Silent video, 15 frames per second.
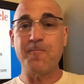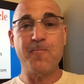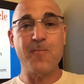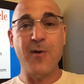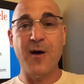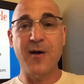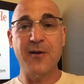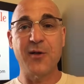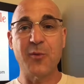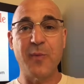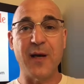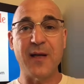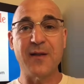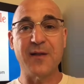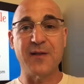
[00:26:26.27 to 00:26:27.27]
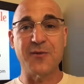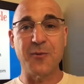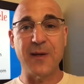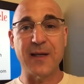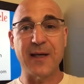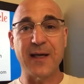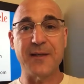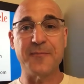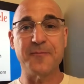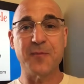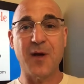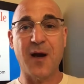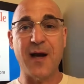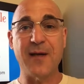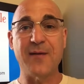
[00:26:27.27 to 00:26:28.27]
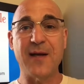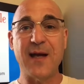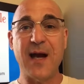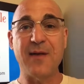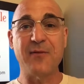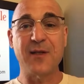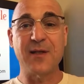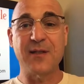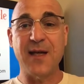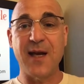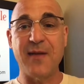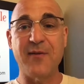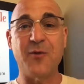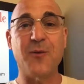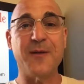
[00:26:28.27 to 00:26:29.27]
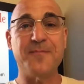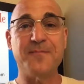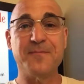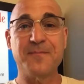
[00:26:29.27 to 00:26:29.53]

hug your pet this weekend. All right, have a good day, everyone.